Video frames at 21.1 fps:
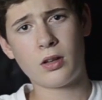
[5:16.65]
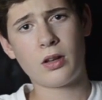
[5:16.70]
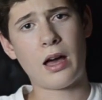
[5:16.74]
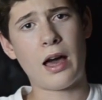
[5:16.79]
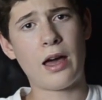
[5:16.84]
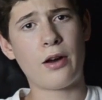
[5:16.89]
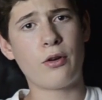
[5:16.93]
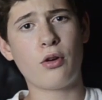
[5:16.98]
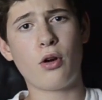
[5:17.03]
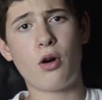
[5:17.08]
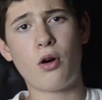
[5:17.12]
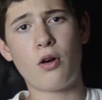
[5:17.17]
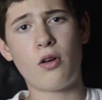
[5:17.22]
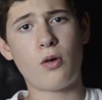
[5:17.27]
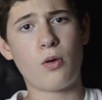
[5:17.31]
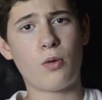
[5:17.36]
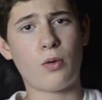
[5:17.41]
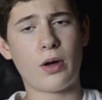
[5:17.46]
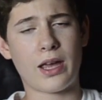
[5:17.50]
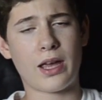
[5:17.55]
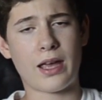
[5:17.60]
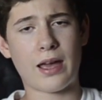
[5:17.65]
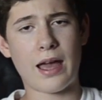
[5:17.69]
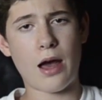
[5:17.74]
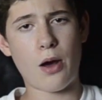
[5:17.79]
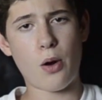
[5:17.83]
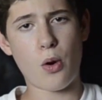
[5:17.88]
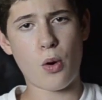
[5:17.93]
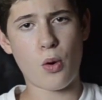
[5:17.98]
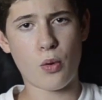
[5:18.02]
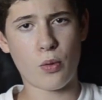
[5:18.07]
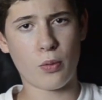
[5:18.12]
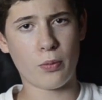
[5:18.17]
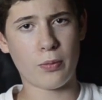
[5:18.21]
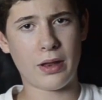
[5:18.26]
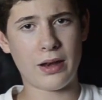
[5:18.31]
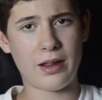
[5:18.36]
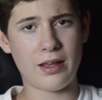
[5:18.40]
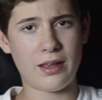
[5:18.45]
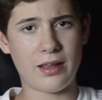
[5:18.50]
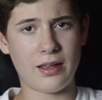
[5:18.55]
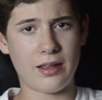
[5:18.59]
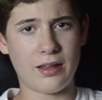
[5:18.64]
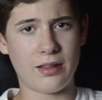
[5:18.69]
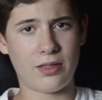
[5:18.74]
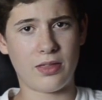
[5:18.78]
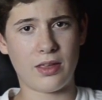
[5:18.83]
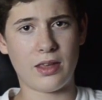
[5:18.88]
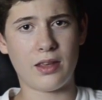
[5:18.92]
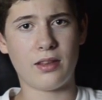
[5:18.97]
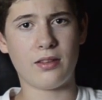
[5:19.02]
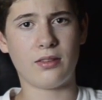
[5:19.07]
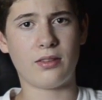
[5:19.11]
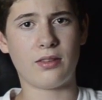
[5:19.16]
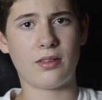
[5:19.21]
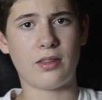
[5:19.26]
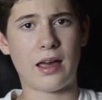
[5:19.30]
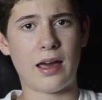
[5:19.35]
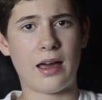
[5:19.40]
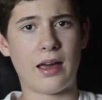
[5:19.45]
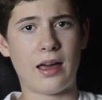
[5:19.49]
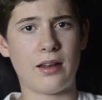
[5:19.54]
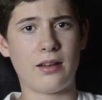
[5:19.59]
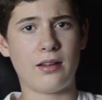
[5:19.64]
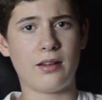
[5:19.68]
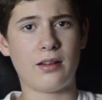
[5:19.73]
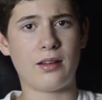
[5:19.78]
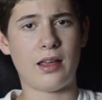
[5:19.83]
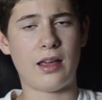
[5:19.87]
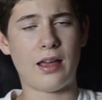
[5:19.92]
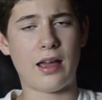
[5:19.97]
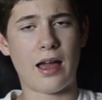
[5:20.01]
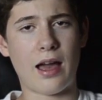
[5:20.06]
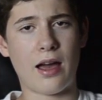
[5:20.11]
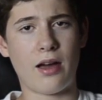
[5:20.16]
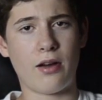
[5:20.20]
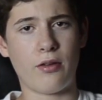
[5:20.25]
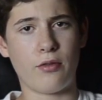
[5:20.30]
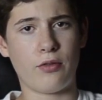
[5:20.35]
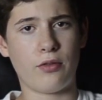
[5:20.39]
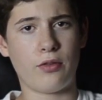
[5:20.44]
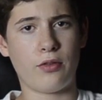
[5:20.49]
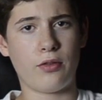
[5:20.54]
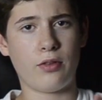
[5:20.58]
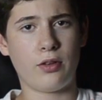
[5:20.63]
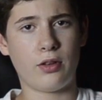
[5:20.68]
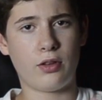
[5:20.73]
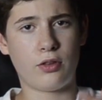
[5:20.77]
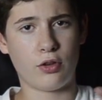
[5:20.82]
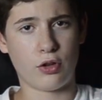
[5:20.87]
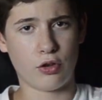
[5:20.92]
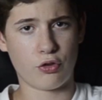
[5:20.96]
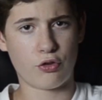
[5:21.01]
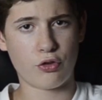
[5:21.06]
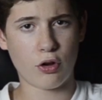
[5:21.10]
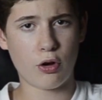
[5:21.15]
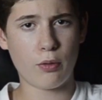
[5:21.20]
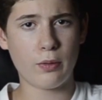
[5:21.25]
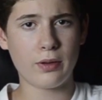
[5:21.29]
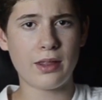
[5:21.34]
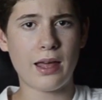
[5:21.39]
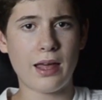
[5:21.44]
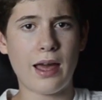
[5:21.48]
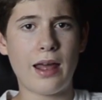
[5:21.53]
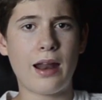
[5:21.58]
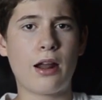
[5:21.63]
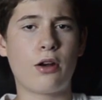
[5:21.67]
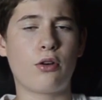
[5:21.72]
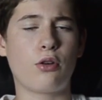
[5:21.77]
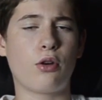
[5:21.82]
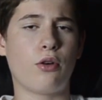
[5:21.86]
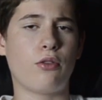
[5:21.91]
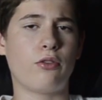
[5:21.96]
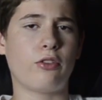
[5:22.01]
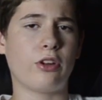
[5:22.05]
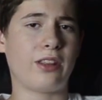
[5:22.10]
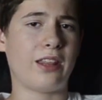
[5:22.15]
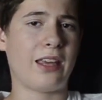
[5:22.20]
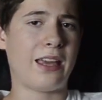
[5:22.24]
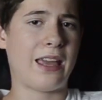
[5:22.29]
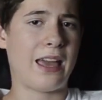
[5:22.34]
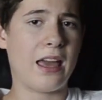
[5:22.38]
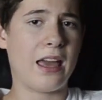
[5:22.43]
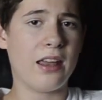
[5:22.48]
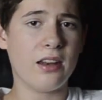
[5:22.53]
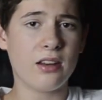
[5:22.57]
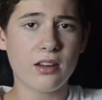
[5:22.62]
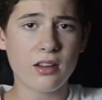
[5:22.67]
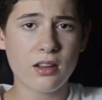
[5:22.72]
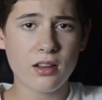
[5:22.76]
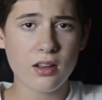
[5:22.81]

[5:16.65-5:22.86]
I don't know like how many things that they have to control with that. I don't know if like they can,